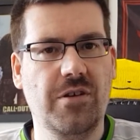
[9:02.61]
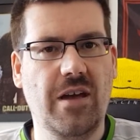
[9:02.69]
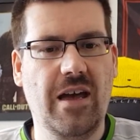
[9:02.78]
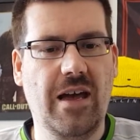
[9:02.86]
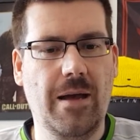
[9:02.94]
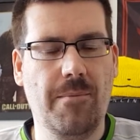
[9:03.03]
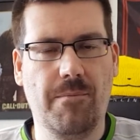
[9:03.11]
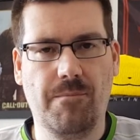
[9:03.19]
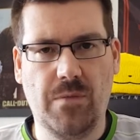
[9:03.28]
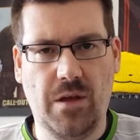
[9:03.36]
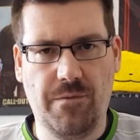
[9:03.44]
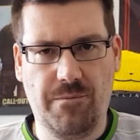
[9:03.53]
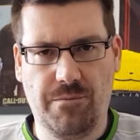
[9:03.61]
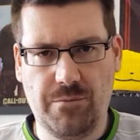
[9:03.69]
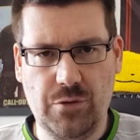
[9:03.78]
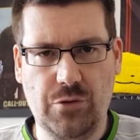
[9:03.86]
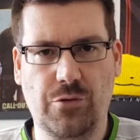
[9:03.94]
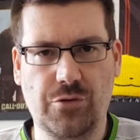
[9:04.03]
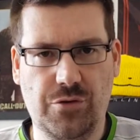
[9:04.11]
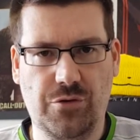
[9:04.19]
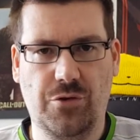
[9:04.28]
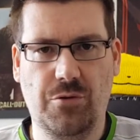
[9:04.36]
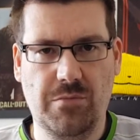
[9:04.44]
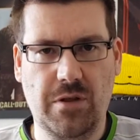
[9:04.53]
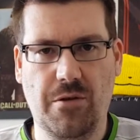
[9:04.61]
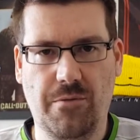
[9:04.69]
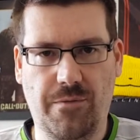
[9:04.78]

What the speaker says: a close group of